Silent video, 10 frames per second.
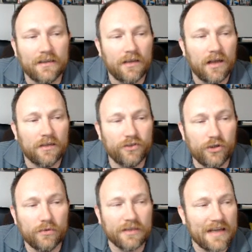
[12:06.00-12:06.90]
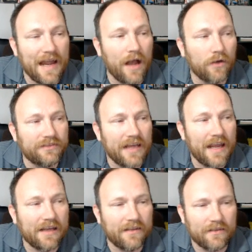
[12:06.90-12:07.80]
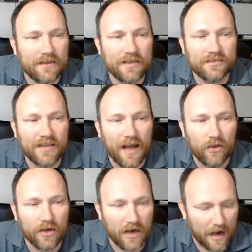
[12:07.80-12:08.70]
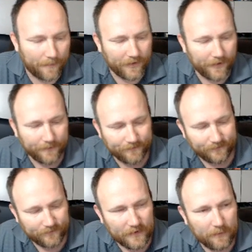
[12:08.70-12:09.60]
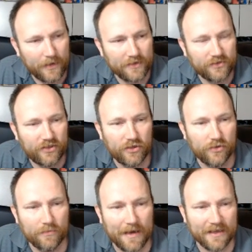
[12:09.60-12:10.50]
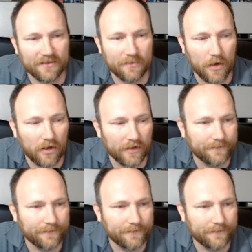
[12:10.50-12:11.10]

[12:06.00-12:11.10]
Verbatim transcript: you can now take this helicopter, press Q, make it smaller.